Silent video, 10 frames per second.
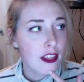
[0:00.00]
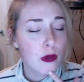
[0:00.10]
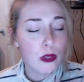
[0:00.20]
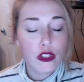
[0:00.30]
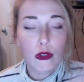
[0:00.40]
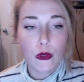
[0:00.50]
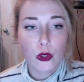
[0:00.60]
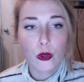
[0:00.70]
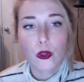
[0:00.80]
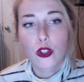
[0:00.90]
true
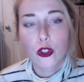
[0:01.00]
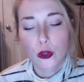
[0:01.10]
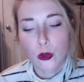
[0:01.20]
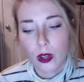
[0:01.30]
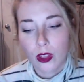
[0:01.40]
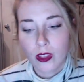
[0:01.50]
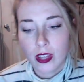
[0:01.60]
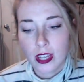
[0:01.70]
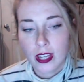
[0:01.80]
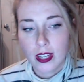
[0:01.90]
to
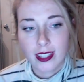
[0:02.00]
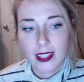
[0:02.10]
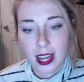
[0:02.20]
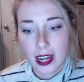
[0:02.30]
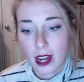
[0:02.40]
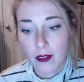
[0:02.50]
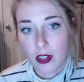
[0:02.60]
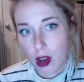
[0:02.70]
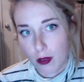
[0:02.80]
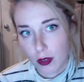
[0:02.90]
the setting of the
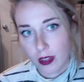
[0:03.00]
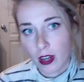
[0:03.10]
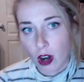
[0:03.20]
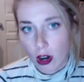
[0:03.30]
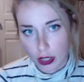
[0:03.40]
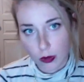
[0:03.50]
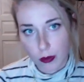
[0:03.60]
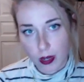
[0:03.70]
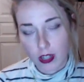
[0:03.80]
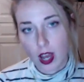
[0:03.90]
novel that artists would be on
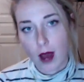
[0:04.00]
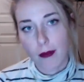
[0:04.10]
top.